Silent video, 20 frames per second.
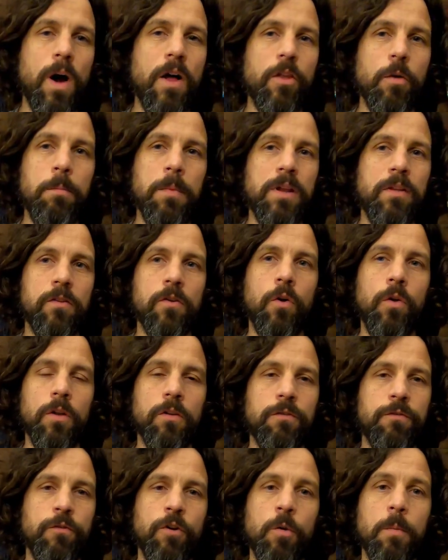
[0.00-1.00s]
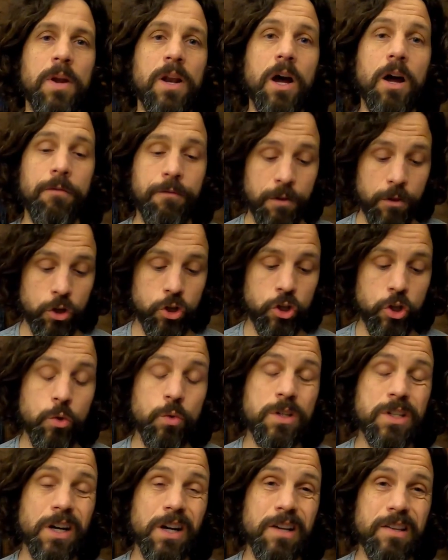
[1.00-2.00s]
while the midsole is firm enough, and the shoe
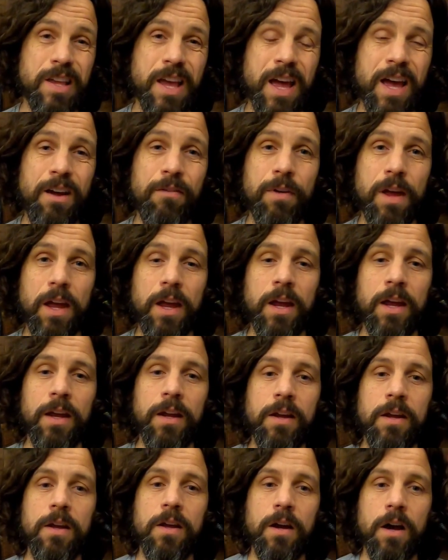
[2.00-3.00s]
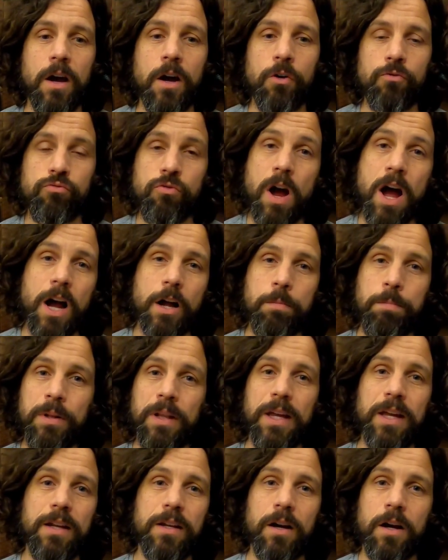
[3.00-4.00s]
does have a rock
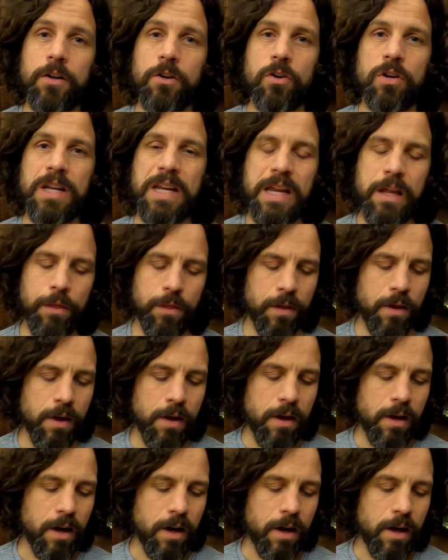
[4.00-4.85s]
plate underneath,